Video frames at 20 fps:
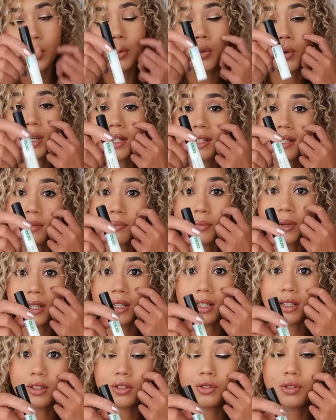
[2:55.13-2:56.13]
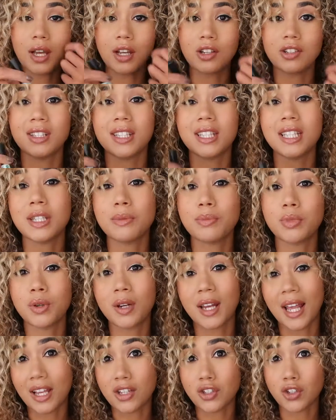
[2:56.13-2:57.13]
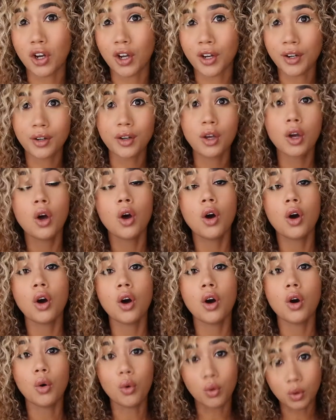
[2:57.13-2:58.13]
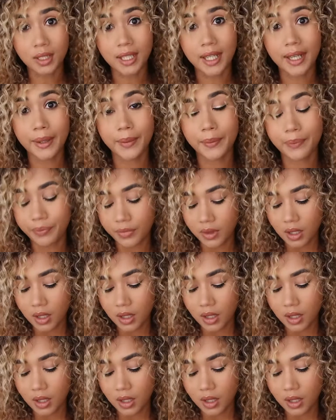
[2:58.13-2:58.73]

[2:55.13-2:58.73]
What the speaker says: works better to actually keep your lash on all day.